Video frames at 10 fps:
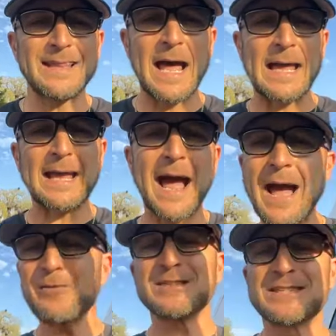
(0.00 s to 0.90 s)
Like,
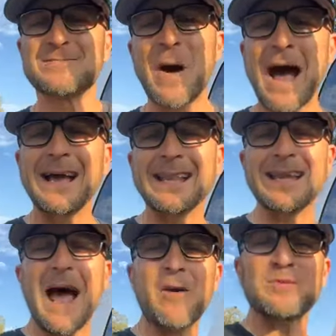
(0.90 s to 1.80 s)
I was
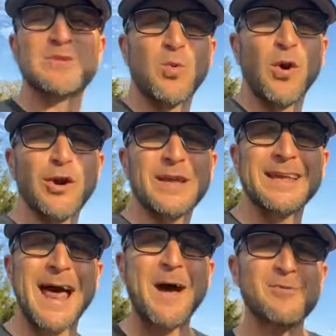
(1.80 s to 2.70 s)
smiling, I was
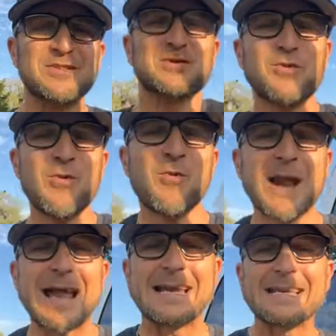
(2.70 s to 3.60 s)
working, I was doing
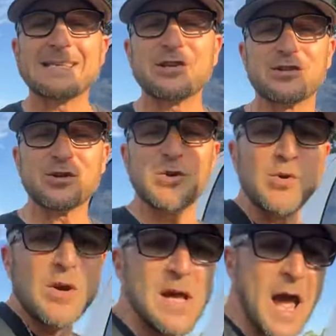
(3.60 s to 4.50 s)
what I needed to
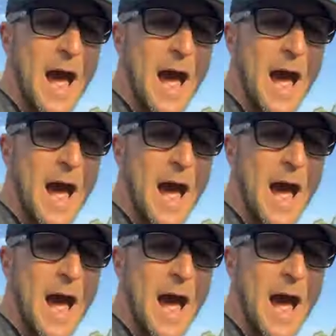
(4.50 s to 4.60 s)
do.